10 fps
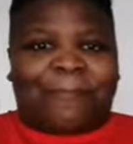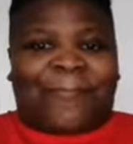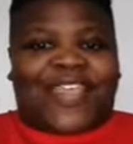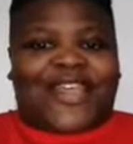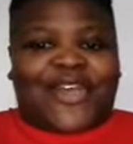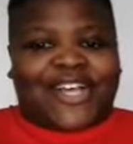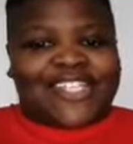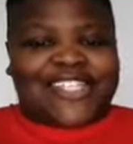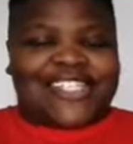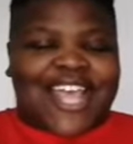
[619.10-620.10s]

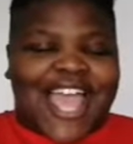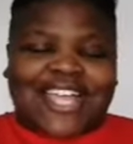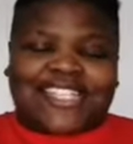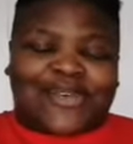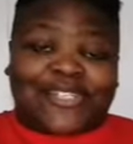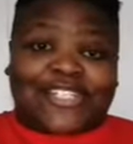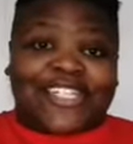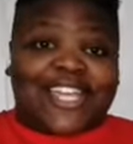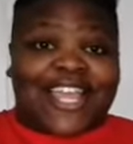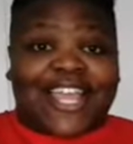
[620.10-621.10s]
Because as I was
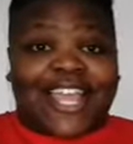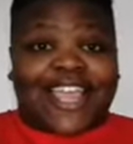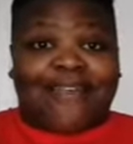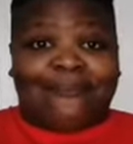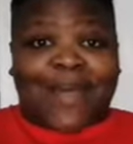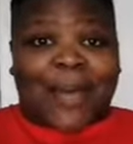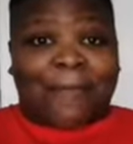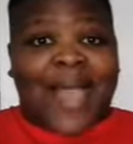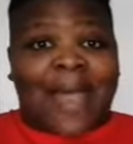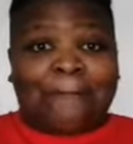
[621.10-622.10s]
chilling in my
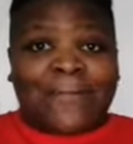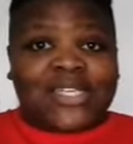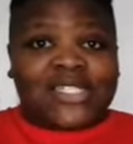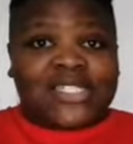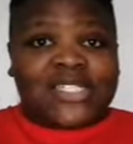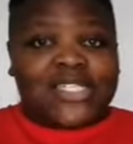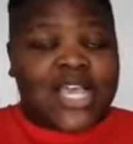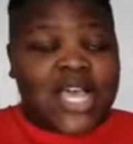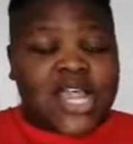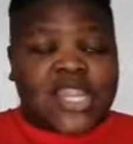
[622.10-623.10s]
apartment
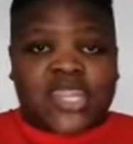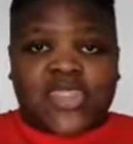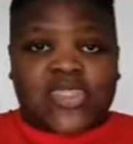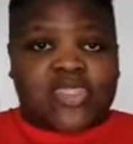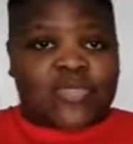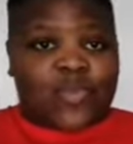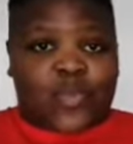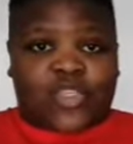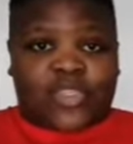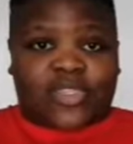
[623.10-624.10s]

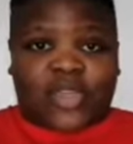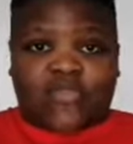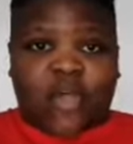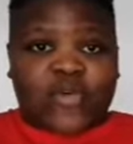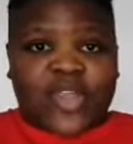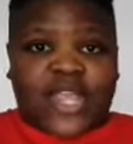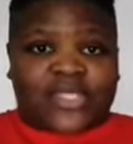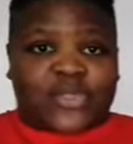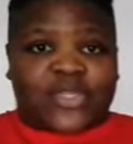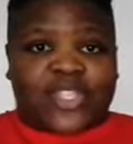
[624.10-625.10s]
with the
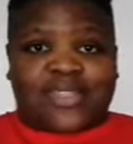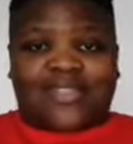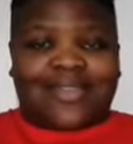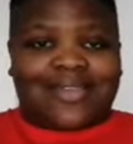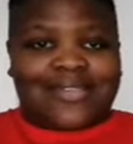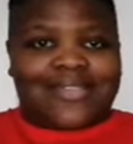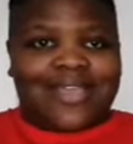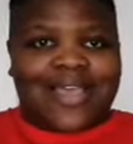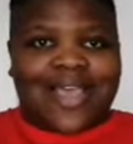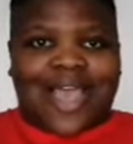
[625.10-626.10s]
Rona doing the things,
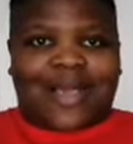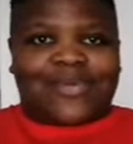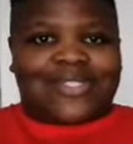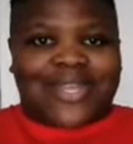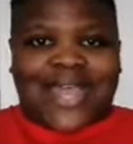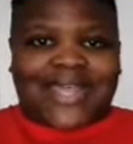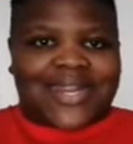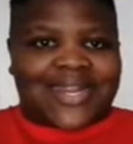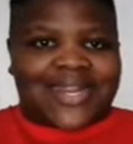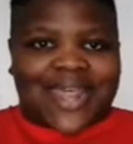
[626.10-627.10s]
I was
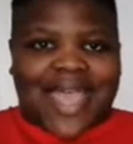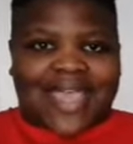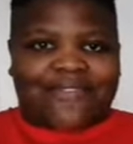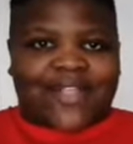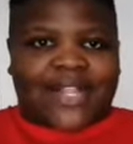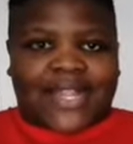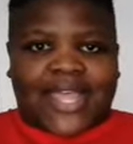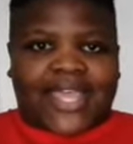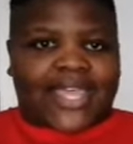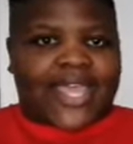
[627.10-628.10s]
not. I felt
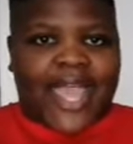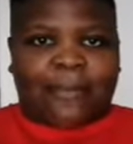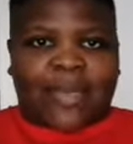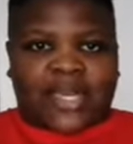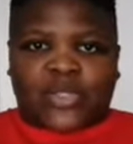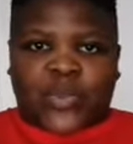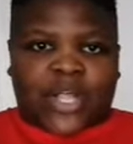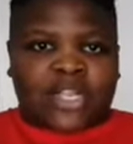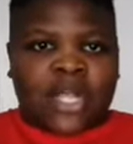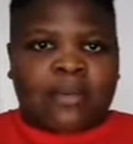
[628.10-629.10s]
like I might as
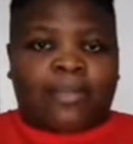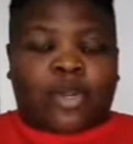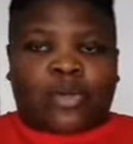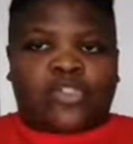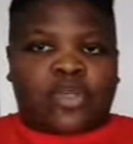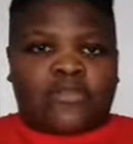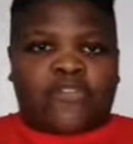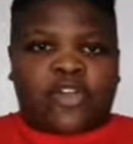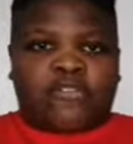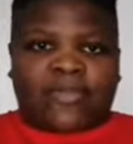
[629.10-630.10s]
well. But also a
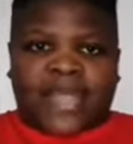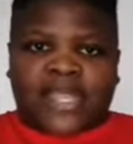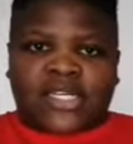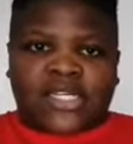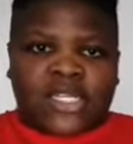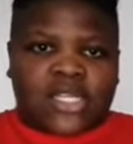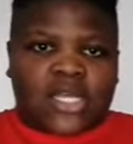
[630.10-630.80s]
friend of mine,